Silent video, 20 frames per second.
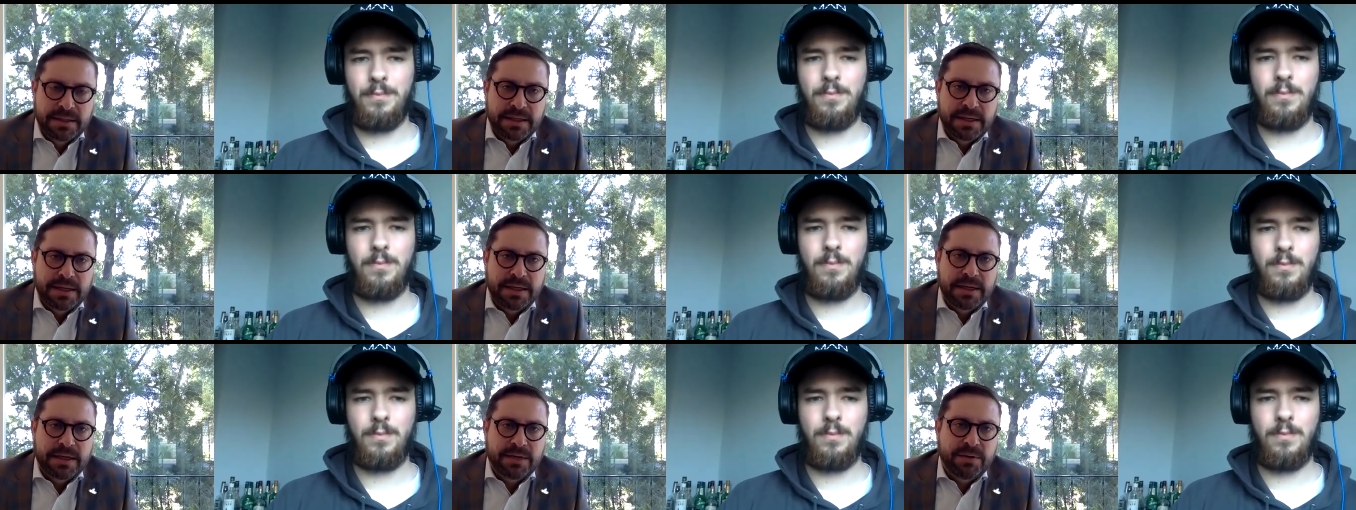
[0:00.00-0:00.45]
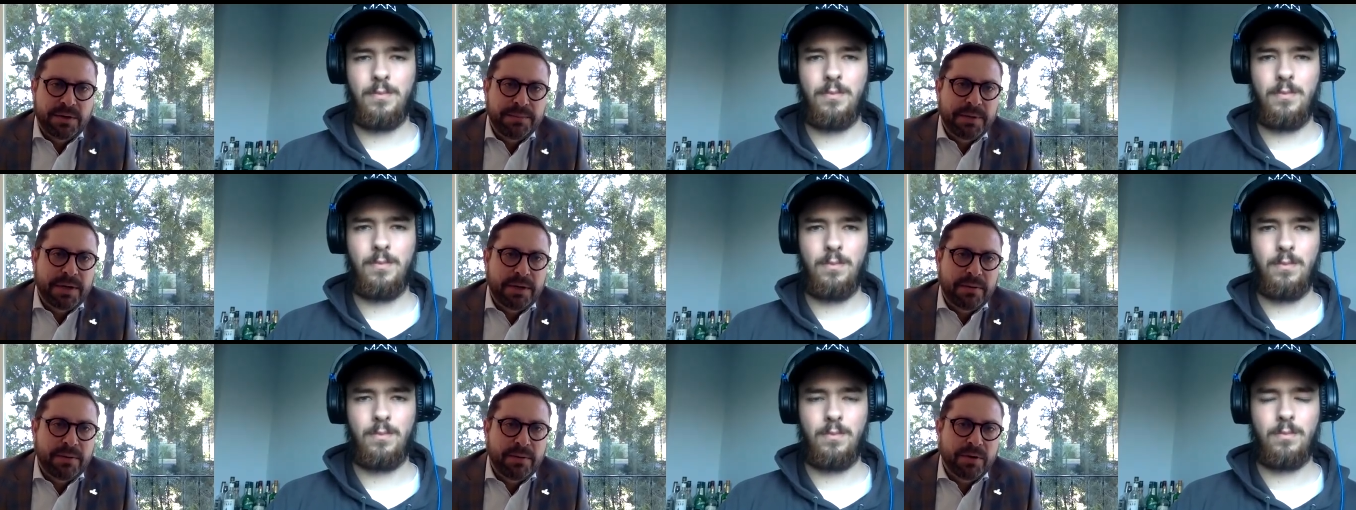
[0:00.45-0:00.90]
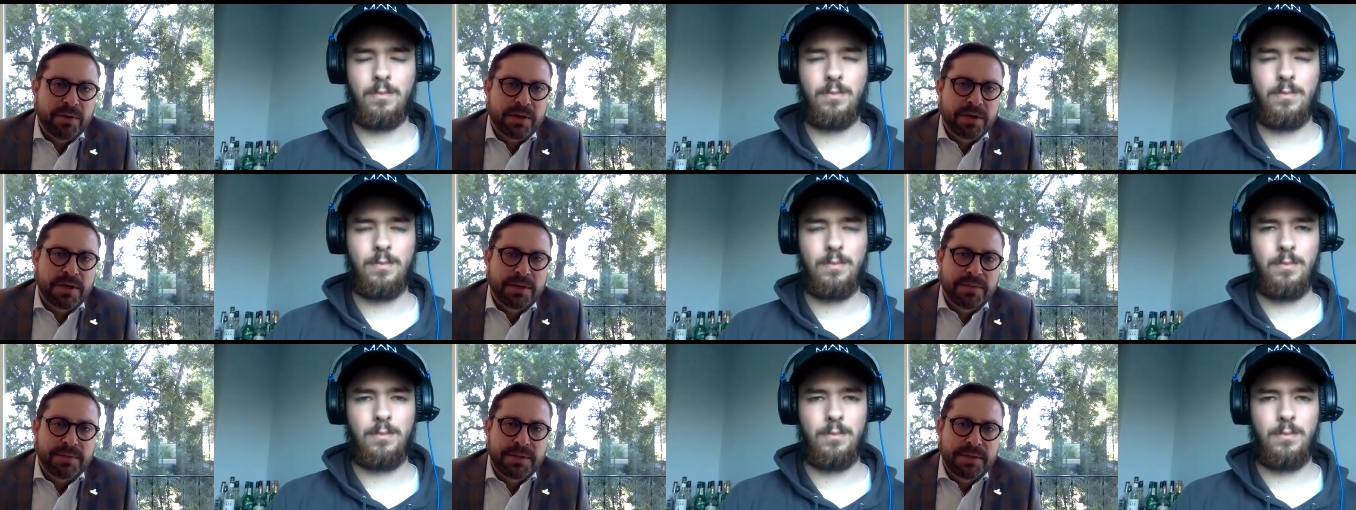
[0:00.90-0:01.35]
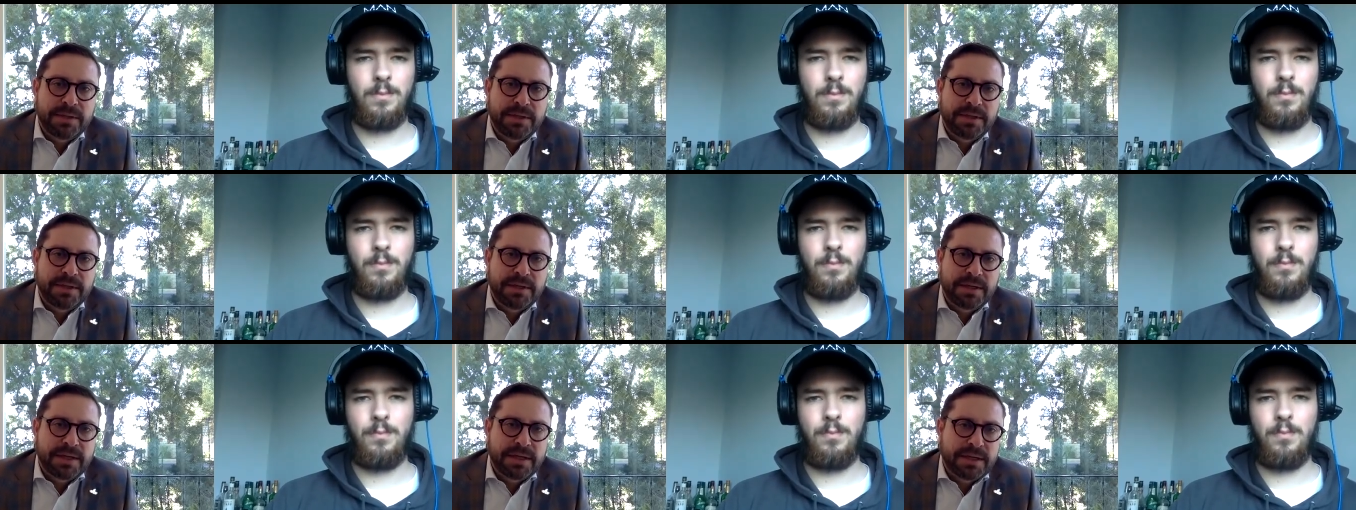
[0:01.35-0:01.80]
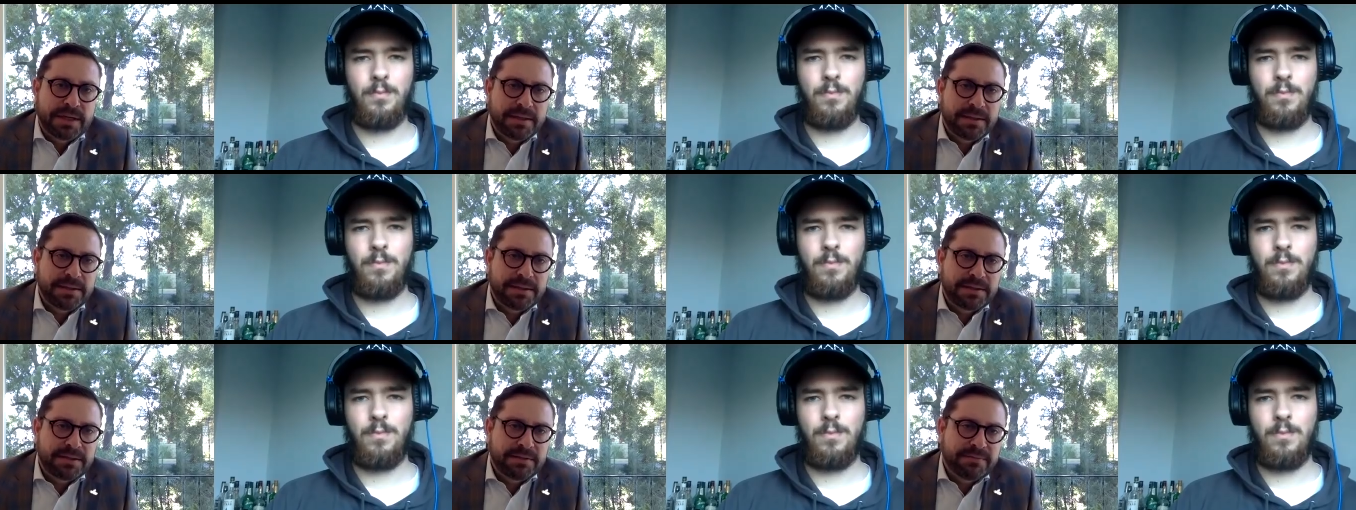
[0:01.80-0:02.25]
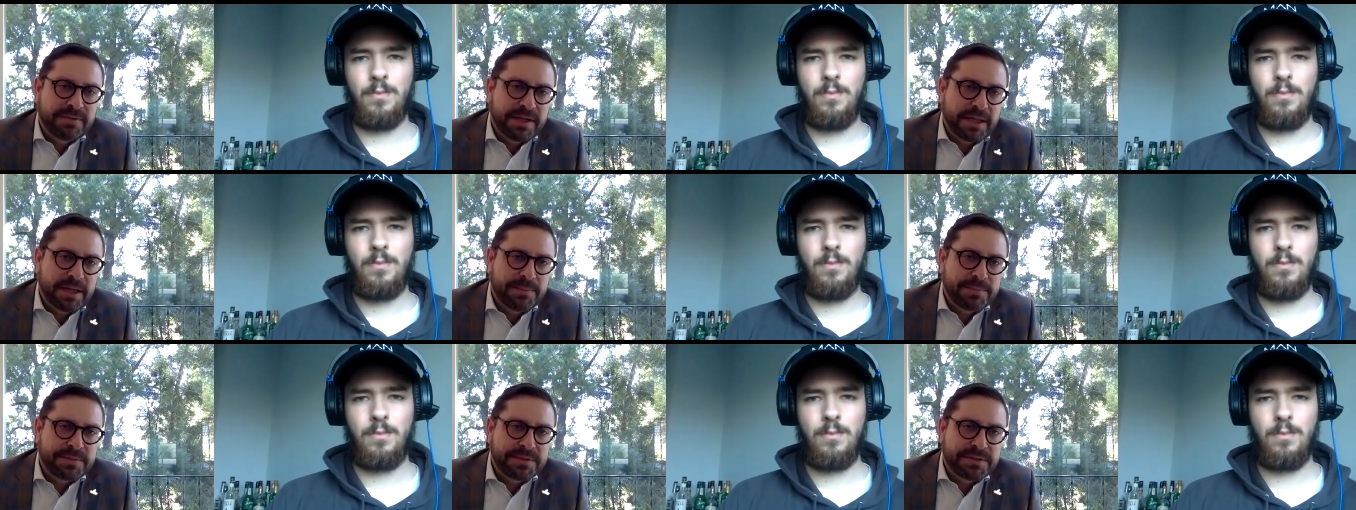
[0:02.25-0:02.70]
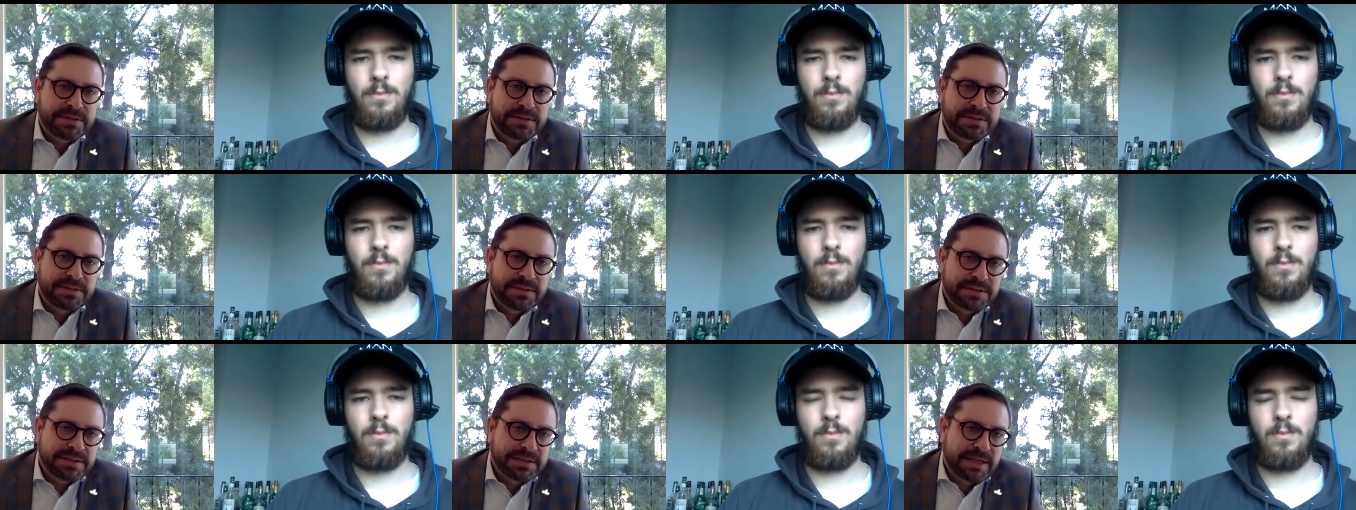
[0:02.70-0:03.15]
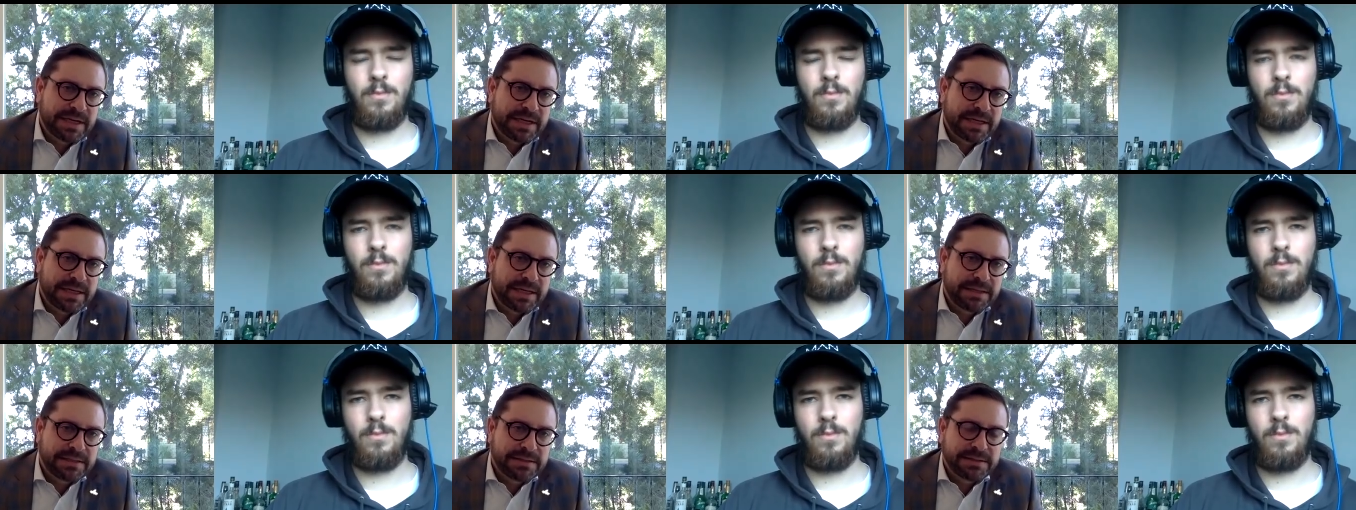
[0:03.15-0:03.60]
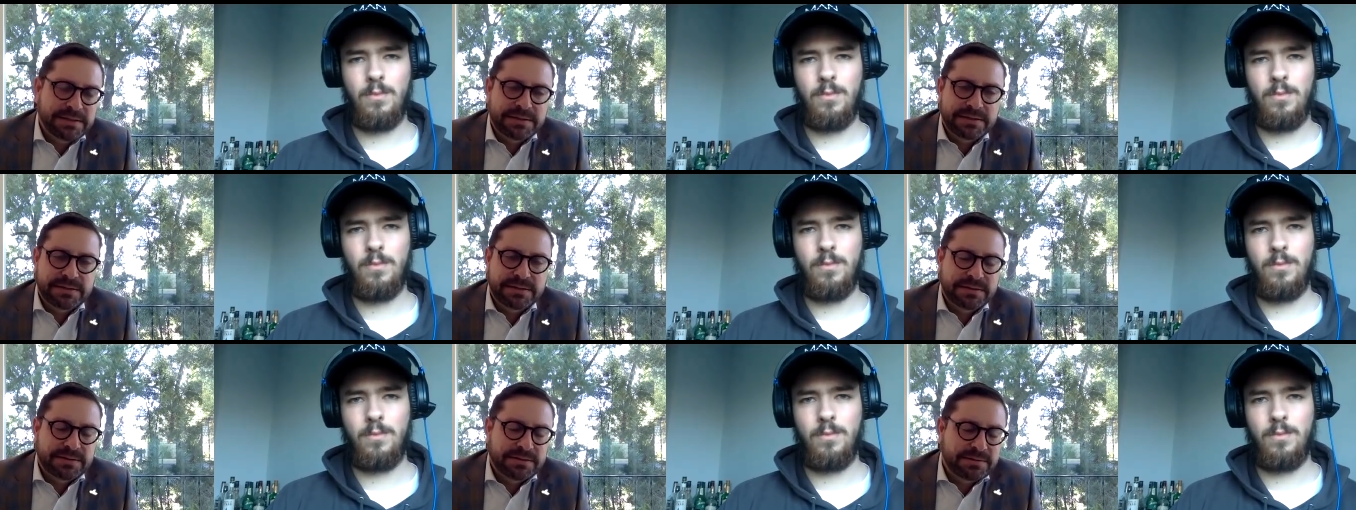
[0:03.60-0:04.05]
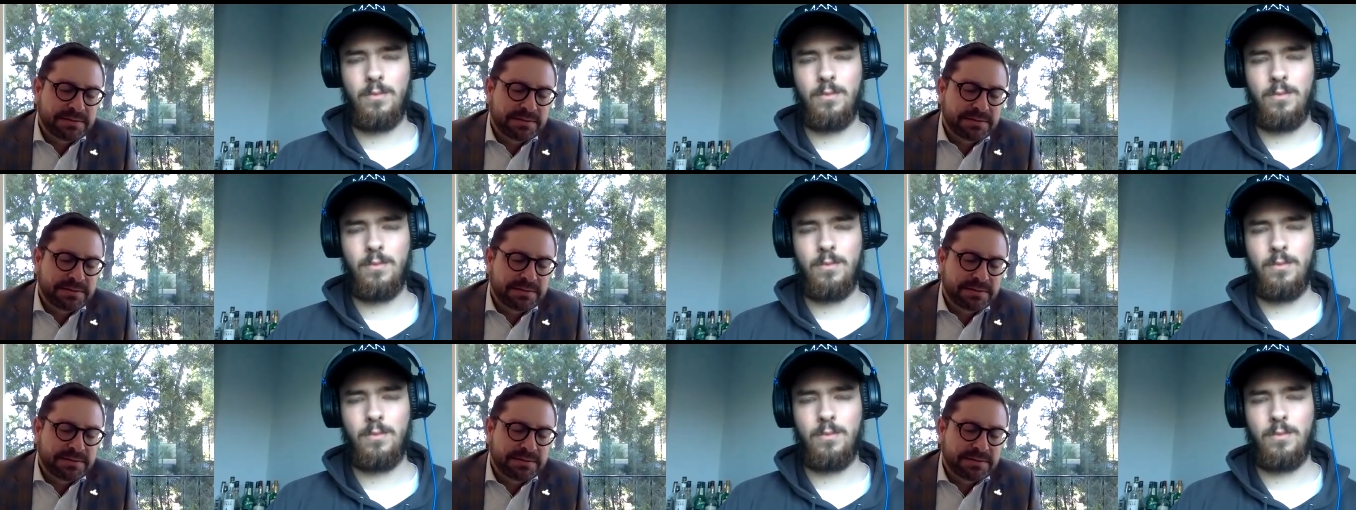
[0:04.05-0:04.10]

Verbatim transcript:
Speaker 1: Uh, Green Power Motor Company uh, develops, designs,